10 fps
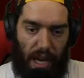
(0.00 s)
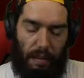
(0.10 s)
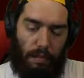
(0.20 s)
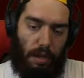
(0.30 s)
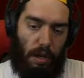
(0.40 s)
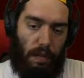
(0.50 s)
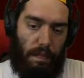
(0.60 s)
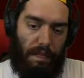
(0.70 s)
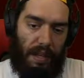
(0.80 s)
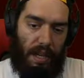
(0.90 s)
So
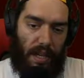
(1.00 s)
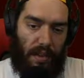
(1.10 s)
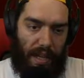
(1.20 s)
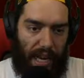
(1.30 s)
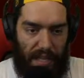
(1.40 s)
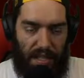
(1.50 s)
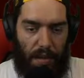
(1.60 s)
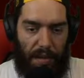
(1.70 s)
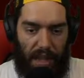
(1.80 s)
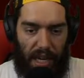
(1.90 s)
that is
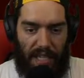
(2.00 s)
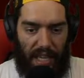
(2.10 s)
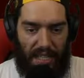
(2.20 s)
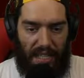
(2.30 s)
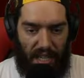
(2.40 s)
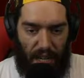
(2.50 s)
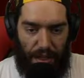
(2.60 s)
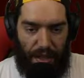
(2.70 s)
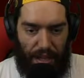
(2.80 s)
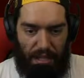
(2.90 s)
something that I tested, and I
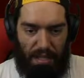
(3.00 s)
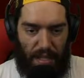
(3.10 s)
think this is the